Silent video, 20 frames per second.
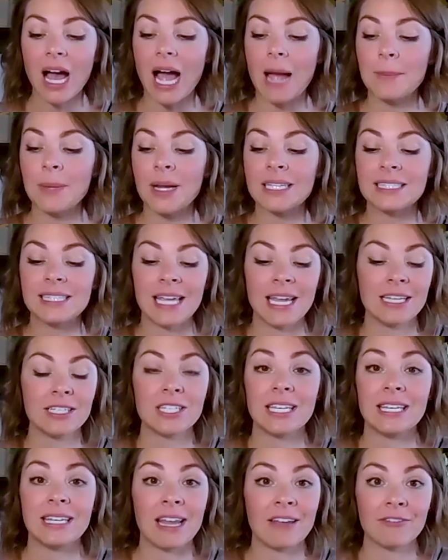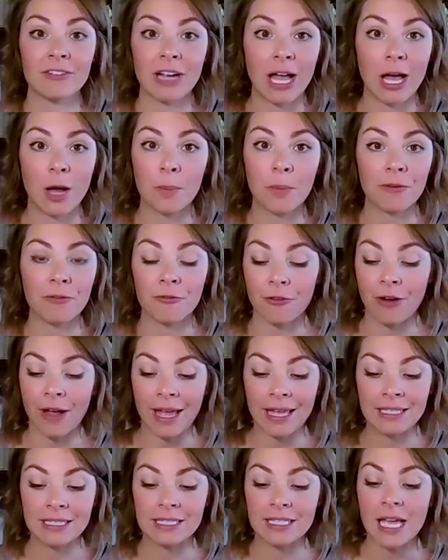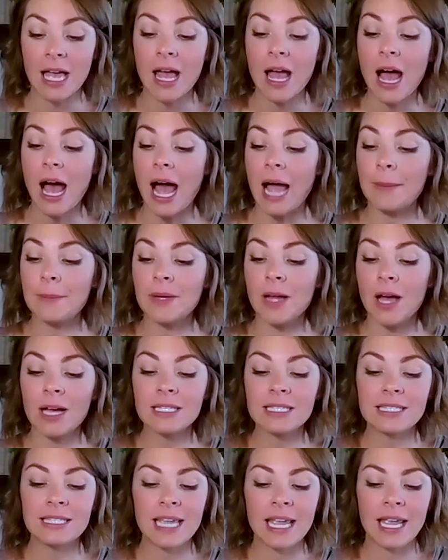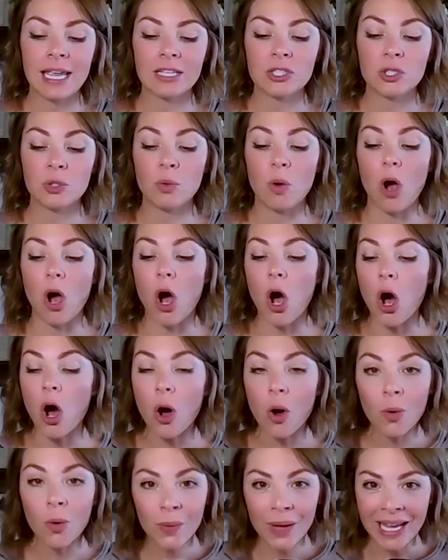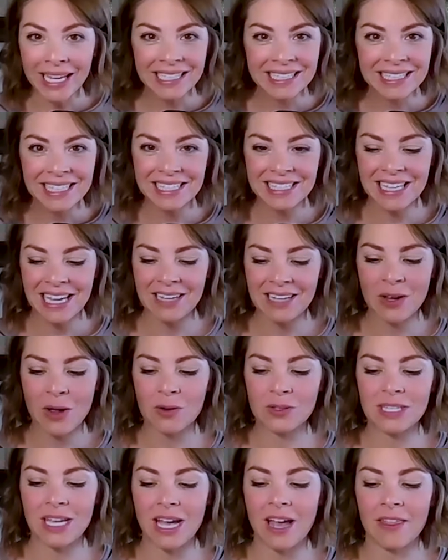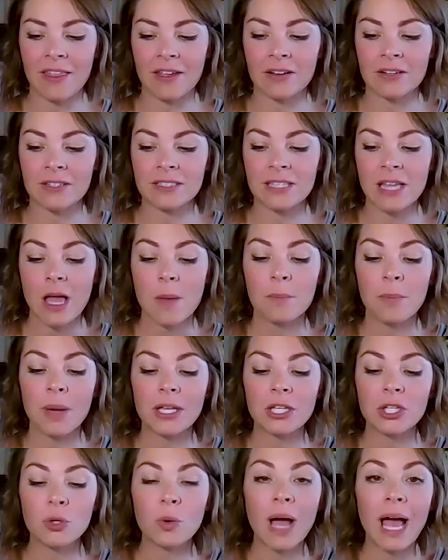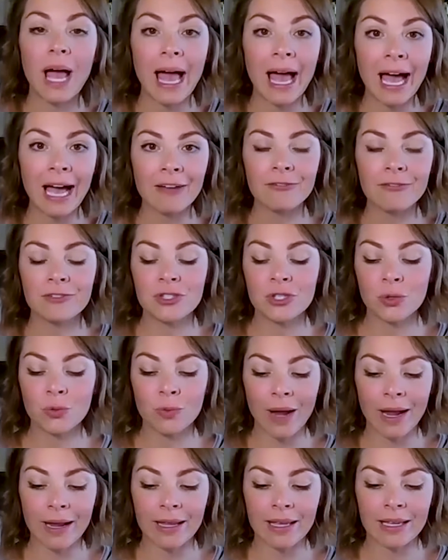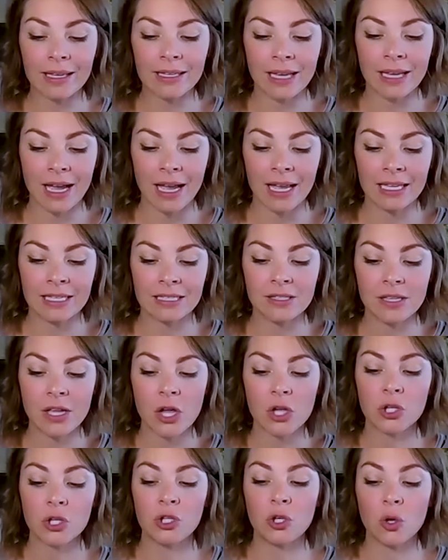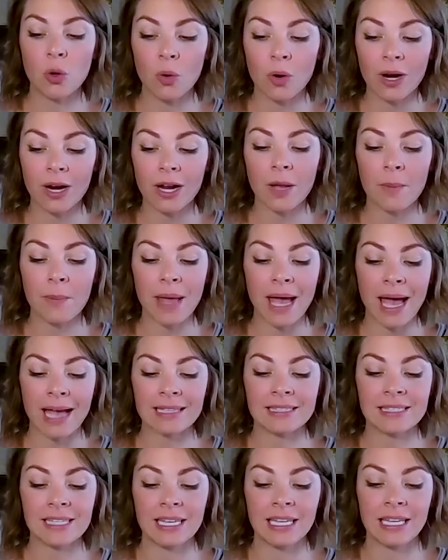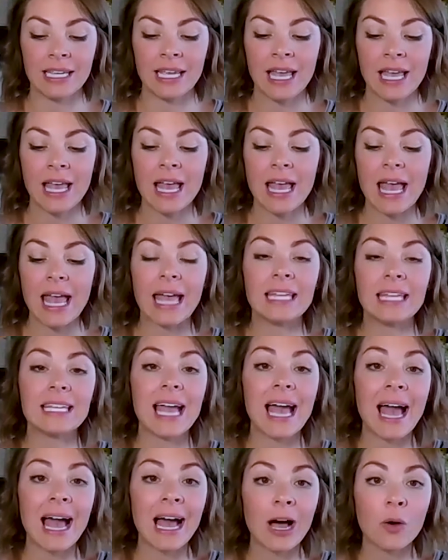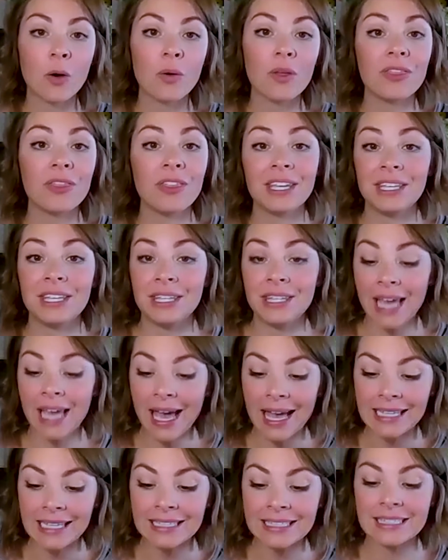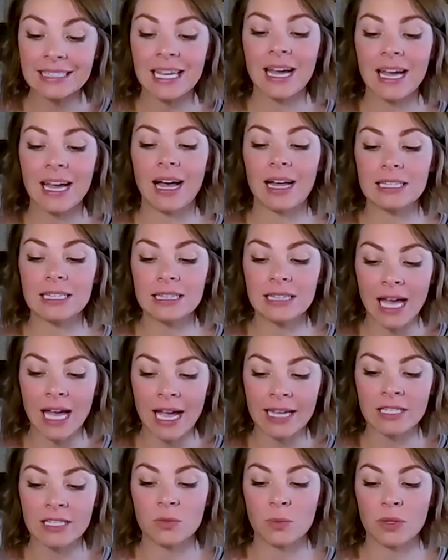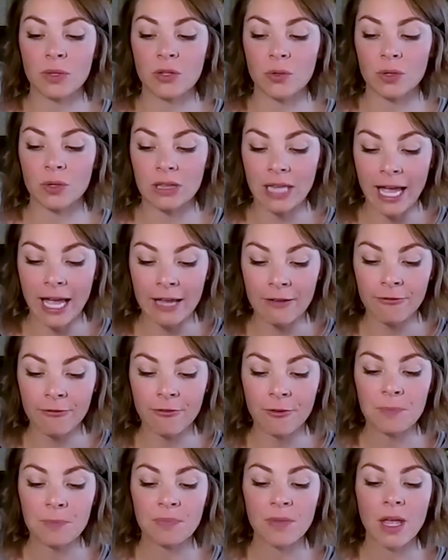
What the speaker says: I'm not saying to never help a friend. I'm not saying to always say no to others, but you have to recognize your capacity and how the yes aligns with your life.